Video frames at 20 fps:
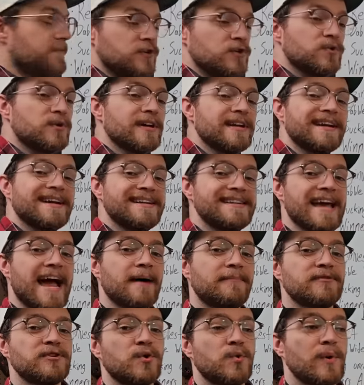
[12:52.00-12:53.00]
you can
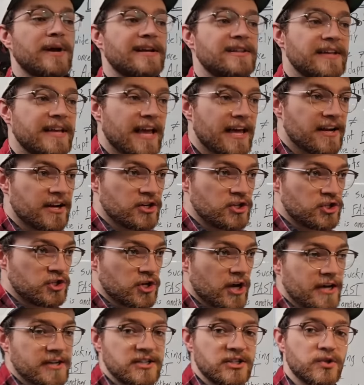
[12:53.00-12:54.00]
adapt quickly and
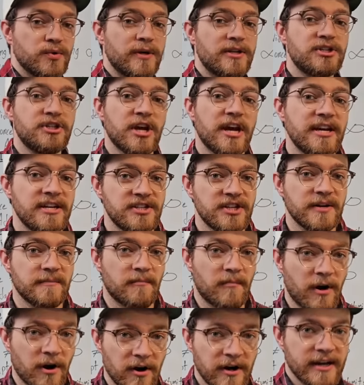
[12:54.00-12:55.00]
adjust to a changing
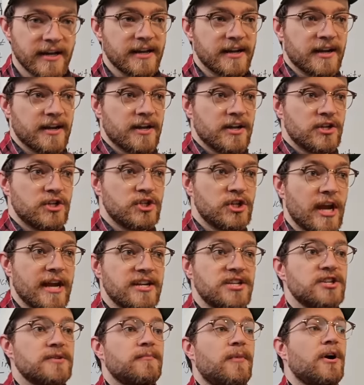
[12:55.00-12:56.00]
market,
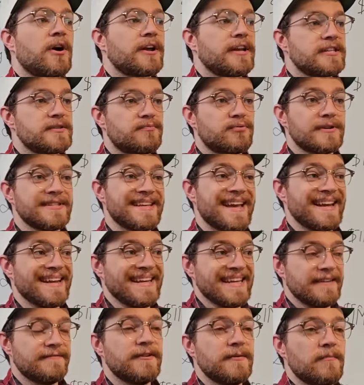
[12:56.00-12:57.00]
changing markets present
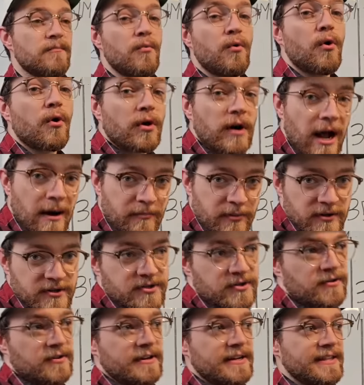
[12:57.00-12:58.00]
even more
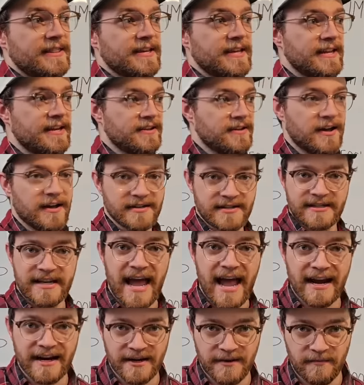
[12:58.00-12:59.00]
opportunity than a
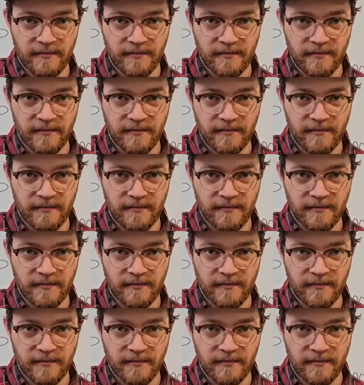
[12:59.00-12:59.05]
stagnant